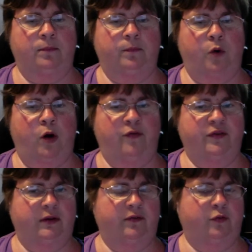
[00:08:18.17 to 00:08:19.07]

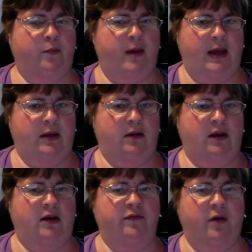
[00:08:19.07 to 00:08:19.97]
Often for men, it
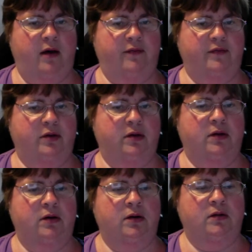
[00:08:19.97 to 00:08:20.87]
involved
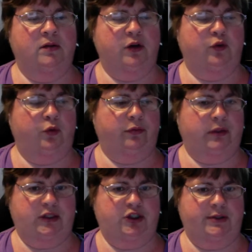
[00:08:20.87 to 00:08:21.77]
sexual
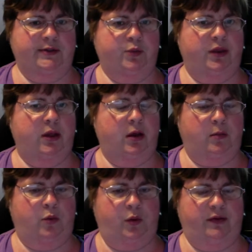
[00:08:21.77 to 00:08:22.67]
relations with young
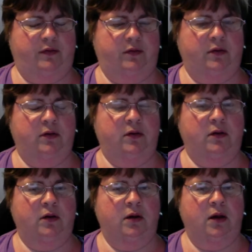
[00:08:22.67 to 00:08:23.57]
boys.
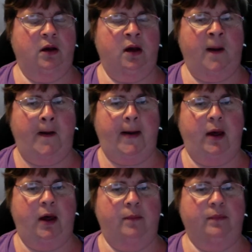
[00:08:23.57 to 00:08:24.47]

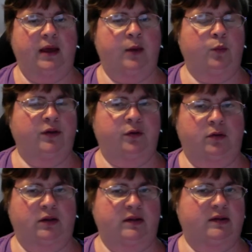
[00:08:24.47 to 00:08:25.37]
And we
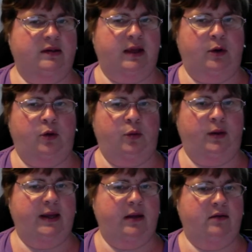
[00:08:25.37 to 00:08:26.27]
certainly see that all the way
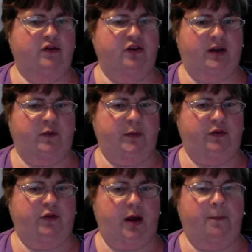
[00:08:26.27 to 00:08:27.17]
down to
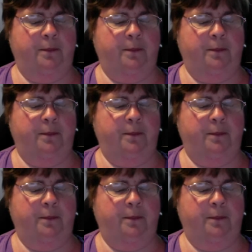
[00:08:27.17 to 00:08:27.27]
Shakespeare's time.